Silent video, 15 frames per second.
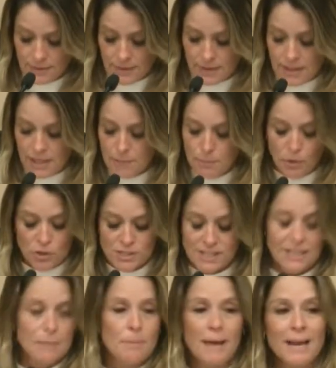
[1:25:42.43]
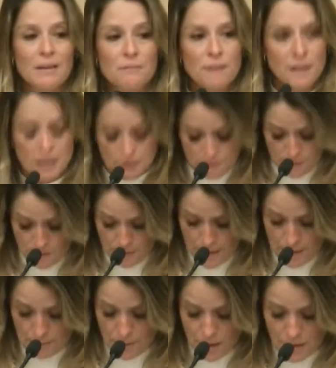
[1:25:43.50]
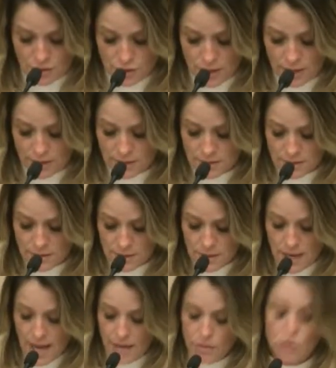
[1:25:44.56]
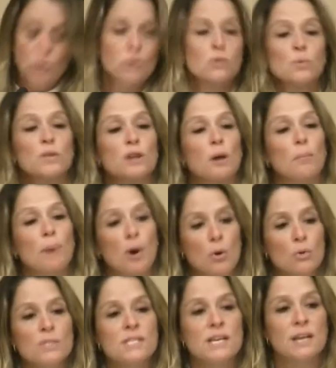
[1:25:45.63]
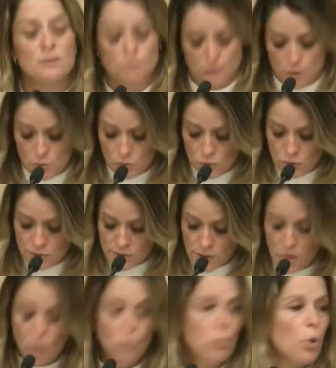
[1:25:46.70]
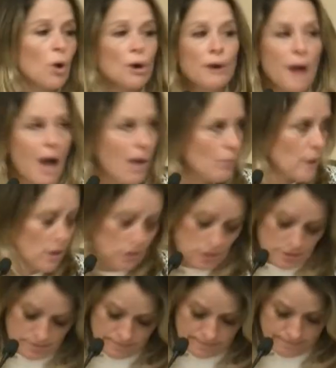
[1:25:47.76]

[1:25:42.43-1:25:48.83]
He personally benefited from that project, and those with opposing views were not welcome.